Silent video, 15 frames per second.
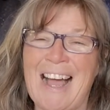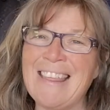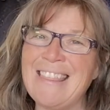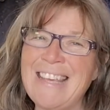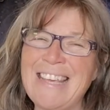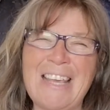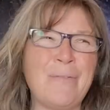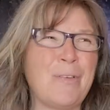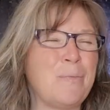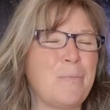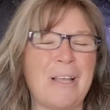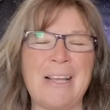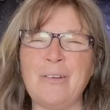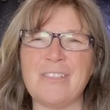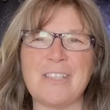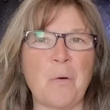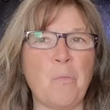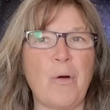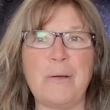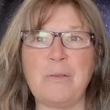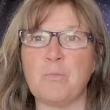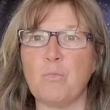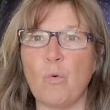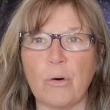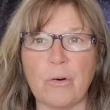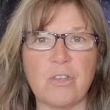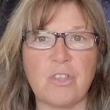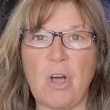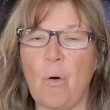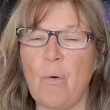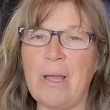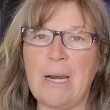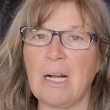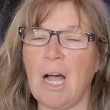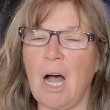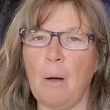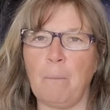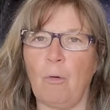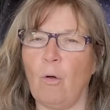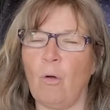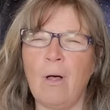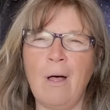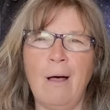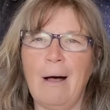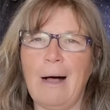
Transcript: I think even in some ways more so in a couple.